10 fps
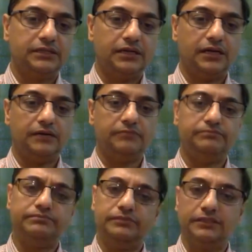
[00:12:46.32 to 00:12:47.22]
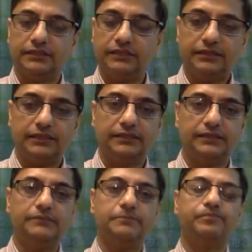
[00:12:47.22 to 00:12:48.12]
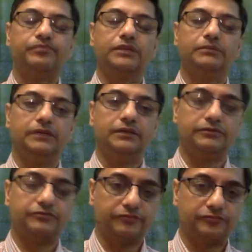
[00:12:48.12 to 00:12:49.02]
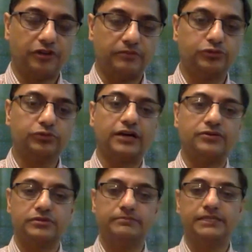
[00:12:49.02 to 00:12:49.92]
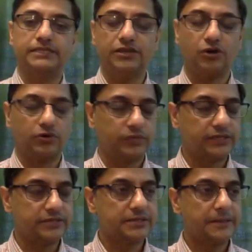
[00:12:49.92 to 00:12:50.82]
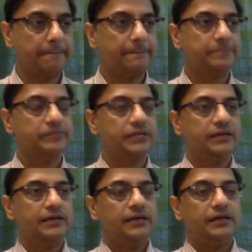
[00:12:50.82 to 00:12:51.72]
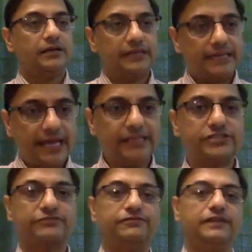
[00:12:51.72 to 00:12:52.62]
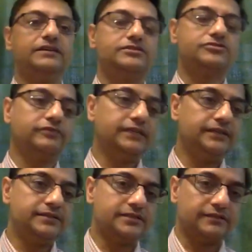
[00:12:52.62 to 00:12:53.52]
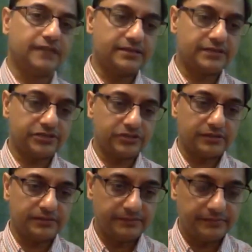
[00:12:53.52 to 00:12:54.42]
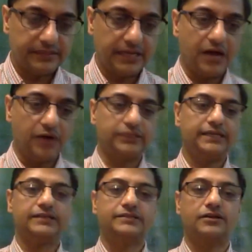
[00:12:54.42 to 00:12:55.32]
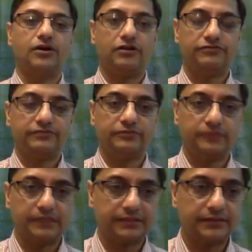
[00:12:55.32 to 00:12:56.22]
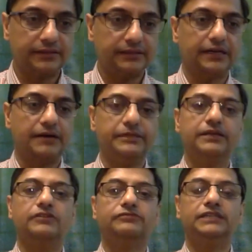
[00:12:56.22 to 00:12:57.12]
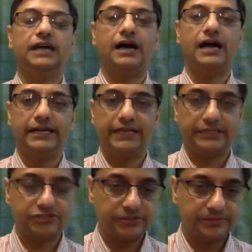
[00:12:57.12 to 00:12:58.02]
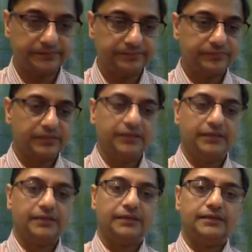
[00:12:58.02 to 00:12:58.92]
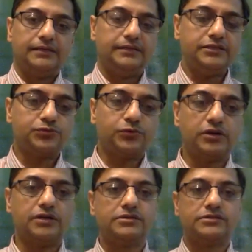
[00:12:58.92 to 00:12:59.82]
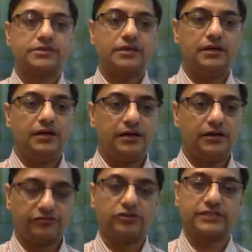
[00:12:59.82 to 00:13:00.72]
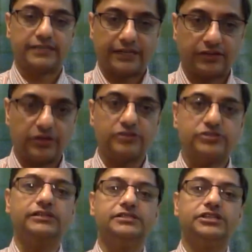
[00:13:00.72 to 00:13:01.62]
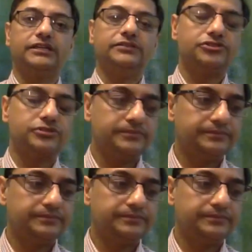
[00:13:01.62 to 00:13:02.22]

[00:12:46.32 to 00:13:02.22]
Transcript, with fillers: uh, in the, in the uh, from 2000 BC onwards. Now the next phase of Indian civilization now takes off with the coming of the Iron Age. This was, uh, of course, a technological change,